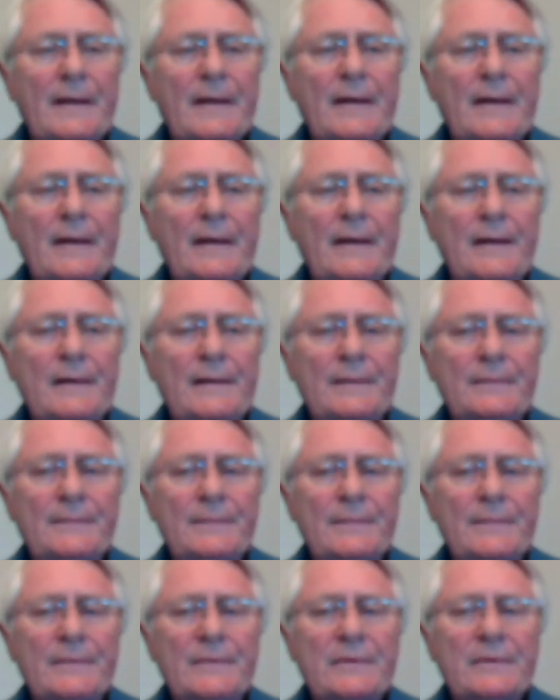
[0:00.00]

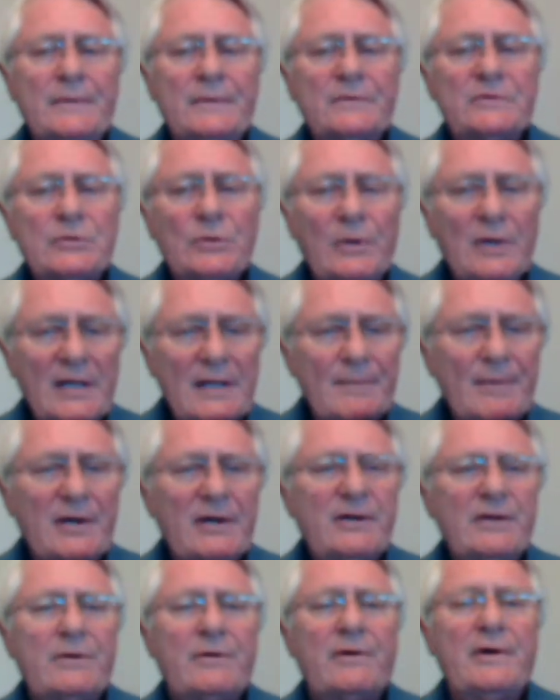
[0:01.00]
to a
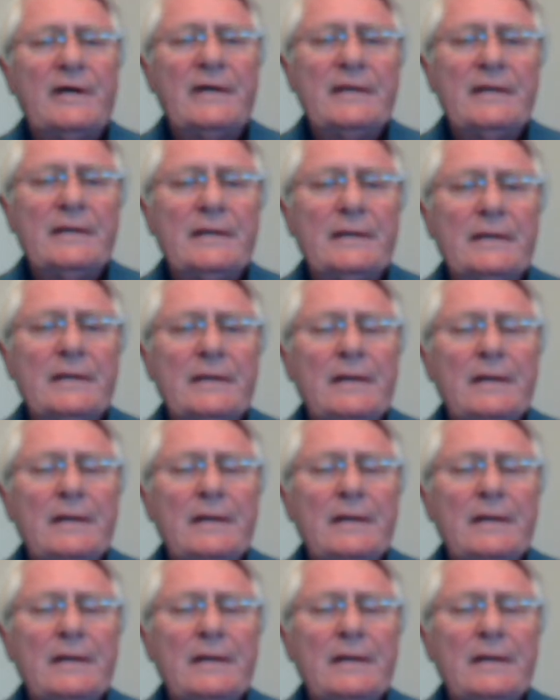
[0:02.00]
limited degree,